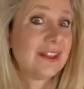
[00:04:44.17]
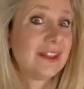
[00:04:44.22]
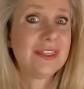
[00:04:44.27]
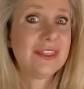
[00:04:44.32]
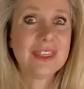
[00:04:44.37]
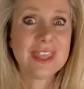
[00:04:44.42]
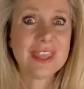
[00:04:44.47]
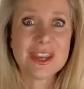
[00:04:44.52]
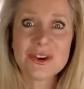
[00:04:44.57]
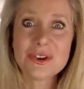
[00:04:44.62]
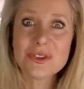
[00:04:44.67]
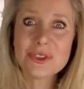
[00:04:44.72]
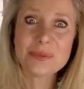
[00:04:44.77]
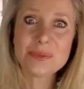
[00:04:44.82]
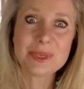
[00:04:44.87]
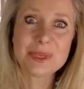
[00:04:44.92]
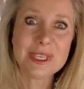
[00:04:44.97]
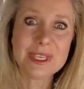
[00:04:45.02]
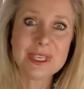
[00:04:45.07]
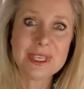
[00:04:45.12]
they're the
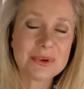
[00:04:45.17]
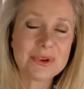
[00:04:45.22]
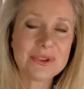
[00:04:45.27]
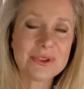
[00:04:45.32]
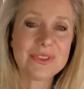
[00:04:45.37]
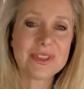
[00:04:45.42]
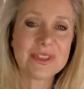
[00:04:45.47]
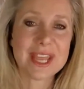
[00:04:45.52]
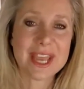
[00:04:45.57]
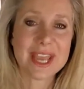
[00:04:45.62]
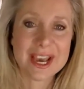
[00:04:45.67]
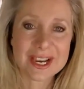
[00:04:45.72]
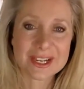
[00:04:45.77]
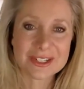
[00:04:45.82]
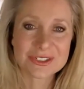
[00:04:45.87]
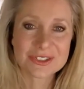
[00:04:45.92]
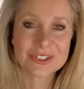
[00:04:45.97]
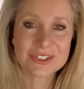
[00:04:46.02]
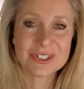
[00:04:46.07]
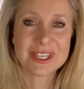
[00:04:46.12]
people that
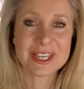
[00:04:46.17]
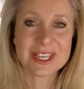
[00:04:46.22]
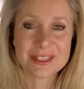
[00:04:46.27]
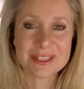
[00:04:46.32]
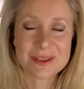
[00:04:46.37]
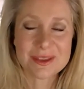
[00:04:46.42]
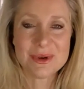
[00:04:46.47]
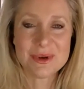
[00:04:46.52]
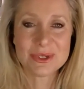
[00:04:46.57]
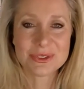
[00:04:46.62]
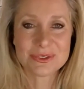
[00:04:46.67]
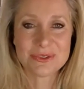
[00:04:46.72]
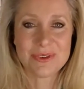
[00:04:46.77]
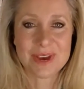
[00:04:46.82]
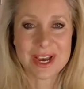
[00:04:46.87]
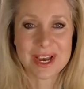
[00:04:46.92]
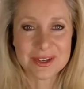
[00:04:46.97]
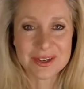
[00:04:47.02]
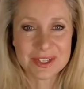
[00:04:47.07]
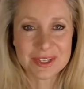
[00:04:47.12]
actually get the most
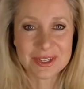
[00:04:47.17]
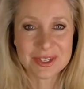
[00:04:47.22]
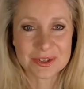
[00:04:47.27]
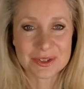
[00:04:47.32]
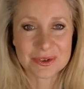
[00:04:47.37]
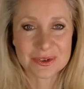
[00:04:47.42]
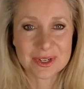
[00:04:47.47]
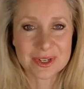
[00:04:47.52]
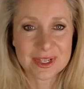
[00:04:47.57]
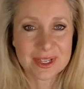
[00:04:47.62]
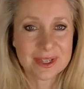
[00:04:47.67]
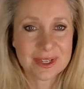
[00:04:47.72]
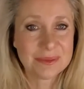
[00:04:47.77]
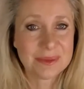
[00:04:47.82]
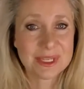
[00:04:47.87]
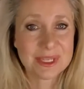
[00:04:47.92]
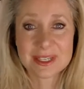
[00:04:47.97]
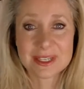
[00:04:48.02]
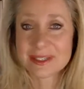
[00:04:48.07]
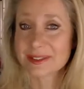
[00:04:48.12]
value.
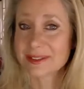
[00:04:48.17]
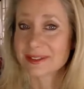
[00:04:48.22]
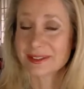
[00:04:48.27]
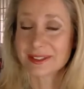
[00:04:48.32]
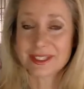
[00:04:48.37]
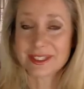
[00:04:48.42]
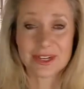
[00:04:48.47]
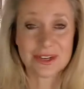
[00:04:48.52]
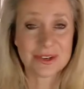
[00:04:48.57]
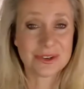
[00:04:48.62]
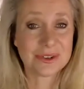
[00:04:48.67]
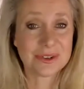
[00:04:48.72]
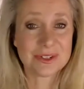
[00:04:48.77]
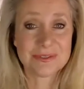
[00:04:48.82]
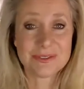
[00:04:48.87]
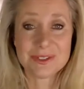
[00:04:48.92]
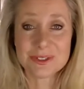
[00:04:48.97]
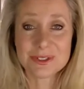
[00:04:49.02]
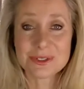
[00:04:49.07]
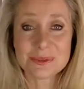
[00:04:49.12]
Because, you know, if
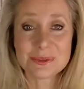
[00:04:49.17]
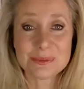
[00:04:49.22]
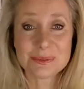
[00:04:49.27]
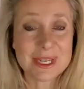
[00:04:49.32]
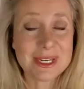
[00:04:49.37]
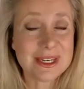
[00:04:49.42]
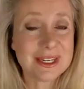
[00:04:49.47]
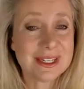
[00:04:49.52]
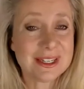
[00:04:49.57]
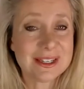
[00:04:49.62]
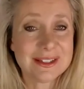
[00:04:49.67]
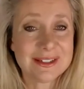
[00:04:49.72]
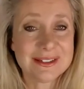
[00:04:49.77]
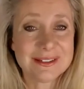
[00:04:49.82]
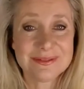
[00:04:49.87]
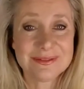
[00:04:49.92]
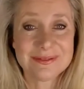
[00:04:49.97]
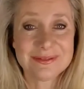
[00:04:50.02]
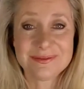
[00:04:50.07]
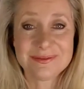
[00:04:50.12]
you're spending
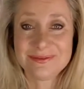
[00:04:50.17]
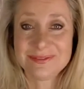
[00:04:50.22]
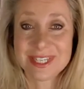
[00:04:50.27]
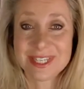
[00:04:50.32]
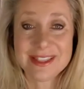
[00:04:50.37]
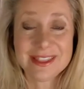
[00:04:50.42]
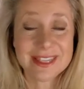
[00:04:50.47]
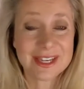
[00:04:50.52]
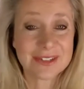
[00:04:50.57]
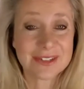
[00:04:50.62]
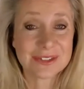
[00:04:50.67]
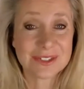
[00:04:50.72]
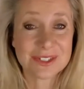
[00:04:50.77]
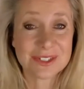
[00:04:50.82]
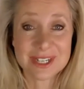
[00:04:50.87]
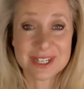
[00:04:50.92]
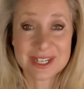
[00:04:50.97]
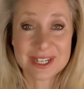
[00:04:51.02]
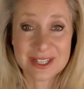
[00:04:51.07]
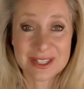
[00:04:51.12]
ten thousand
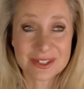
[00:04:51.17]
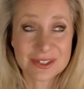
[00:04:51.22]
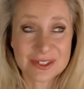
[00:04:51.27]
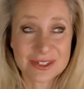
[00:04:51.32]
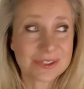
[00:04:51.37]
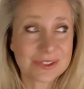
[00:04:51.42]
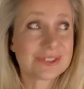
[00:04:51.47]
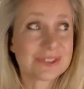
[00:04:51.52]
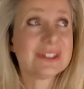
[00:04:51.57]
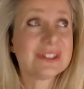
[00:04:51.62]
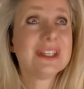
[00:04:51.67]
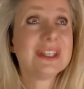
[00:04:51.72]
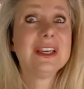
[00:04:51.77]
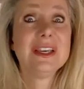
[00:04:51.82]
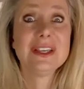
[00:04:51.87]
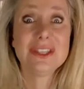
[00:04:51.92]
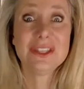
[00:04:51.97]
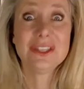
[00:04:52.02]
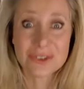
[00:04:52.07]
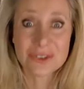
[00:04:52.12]
dollars,
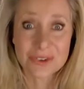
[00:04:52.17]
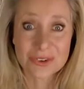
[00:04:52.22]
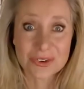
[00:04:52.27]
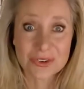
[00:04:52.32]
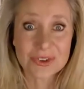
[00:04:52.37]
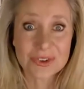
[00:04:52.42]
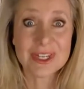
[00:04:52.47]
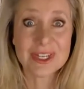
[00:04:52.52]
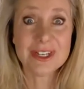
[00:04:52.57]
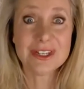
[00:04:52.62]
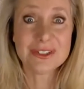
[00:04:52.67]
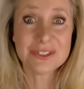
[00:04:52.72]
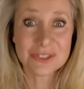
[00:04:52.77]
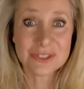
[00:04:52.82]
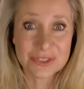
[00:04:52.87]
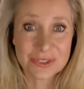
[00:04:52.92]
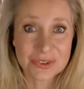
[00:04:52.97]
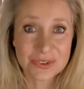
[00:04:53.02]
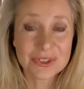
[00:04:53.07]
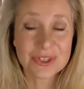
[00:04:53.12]
you're gonna
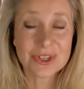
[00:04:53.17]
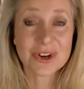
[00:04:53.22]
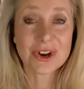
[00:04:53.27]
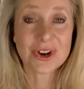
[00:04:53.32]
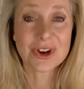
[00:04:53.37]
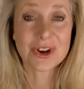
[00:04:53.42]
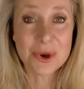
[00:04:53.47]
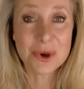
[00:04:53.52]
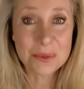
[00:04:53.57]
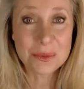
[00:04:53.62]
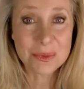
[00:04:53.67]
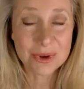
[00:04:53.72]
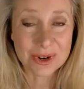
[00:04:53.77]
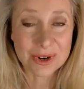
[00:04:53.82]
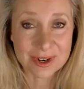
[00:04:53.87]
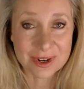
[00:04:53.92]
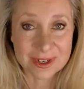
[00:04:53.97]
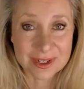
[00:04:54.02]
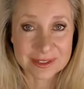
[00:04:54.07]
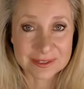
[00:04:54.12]
do your
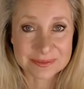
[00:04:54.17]
homework.